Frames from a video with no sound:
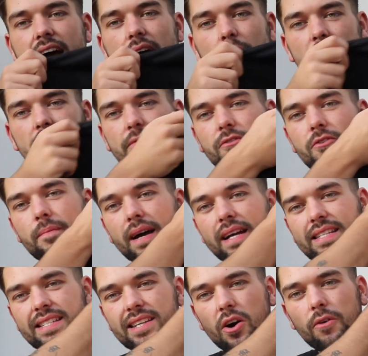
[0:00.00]
I went for
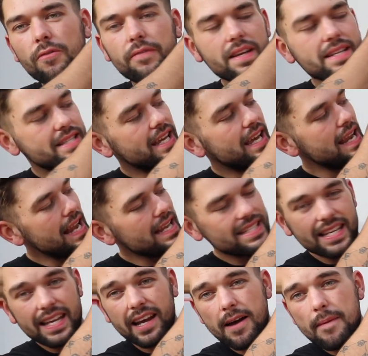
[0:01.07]
myself is the
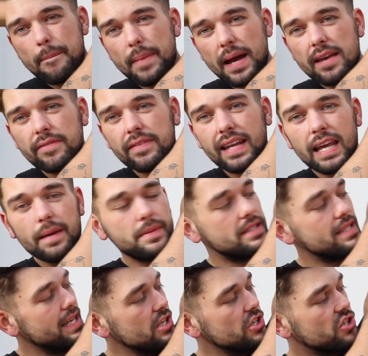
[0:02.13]
classic A Bathing
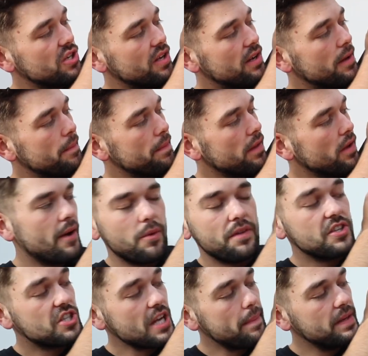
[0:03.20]
t-shirt with
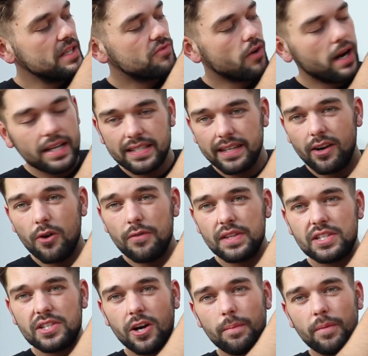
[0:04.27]
the Japanese writing over
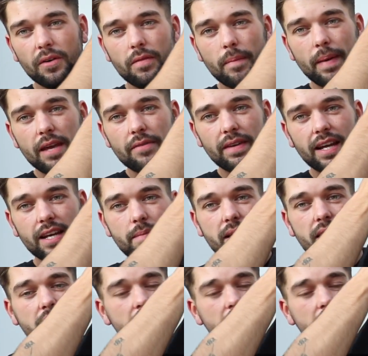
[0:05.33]
the top of a Bathing I